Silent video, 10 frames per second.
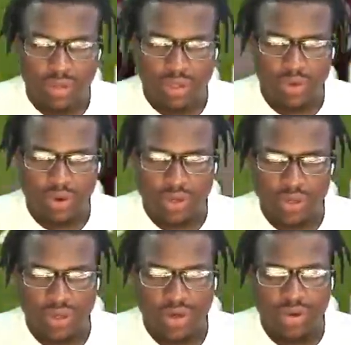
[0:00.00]
Oh
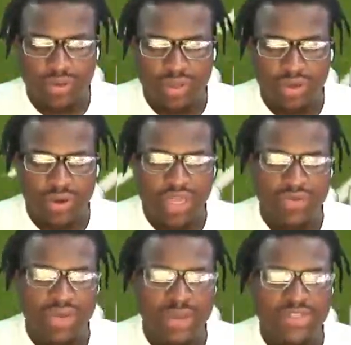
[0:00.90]
Lord. Oh Lord.
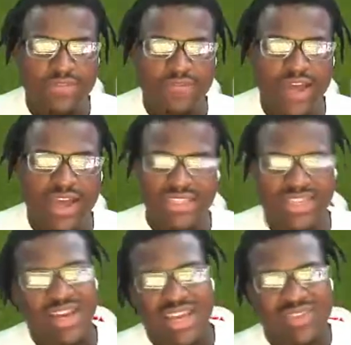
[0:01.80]
He was coming too fast.